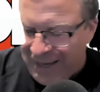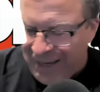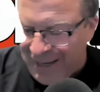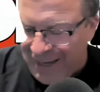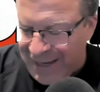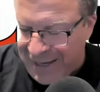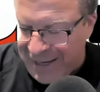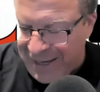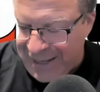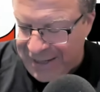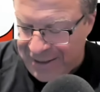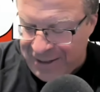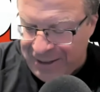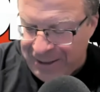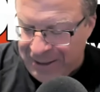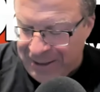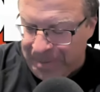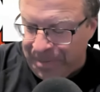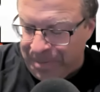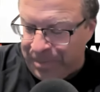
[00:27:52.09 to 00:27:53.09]

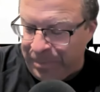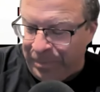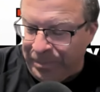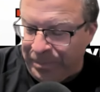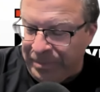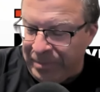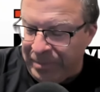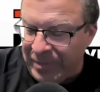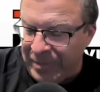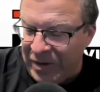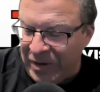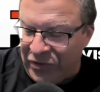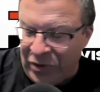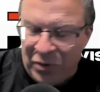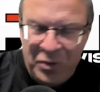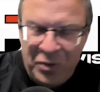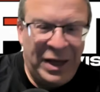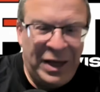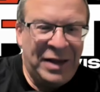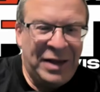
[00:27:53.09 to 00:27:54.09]
And
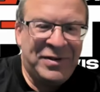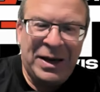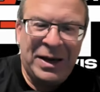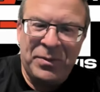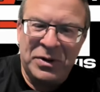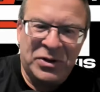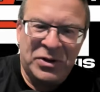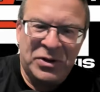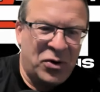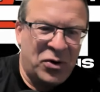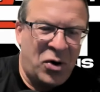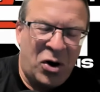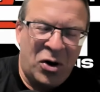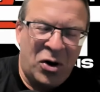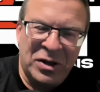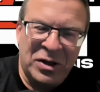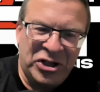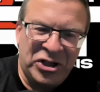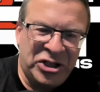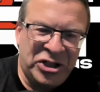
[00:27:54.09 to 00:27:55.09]
so he's able to call
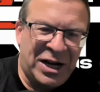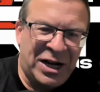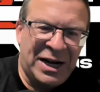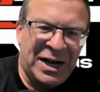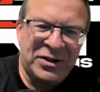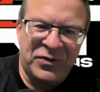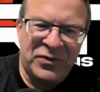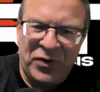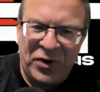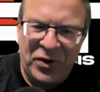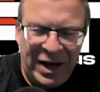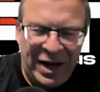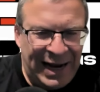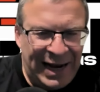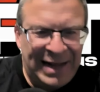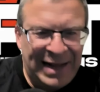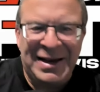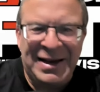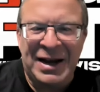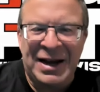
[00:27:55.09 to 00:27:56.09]
his shot for
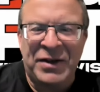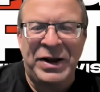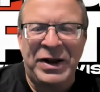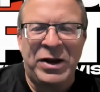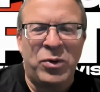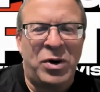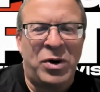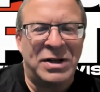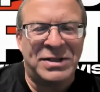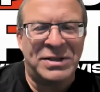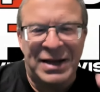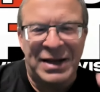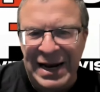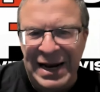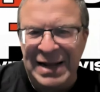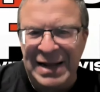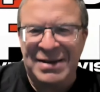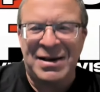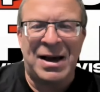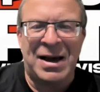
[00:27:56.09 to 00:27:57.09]
any title that he wants at
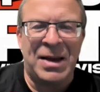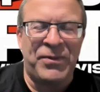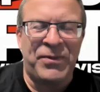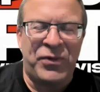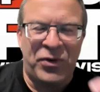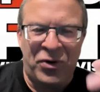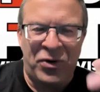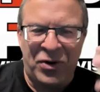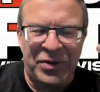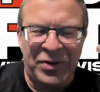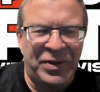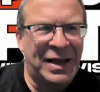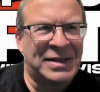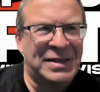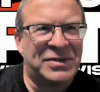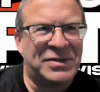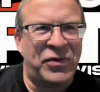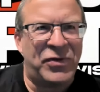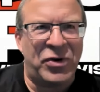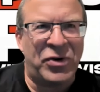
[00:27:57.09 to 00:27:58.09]
any time for, I think
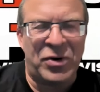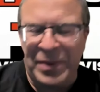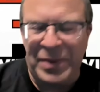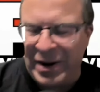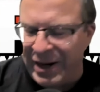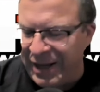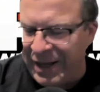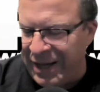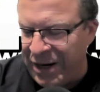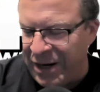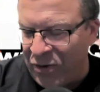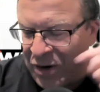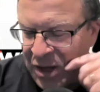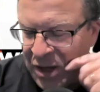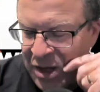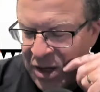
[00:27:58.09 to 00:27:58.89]
it's for about a year.